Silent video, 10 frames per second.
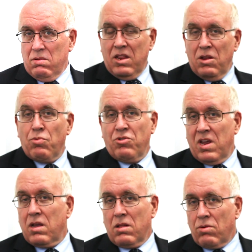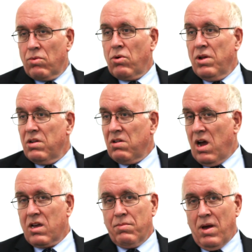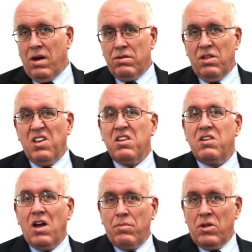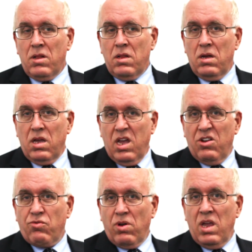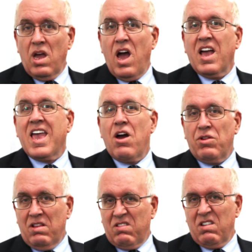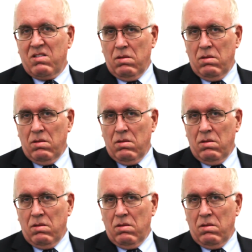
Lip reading: and in particular we're going to talk about the double entry accounting system.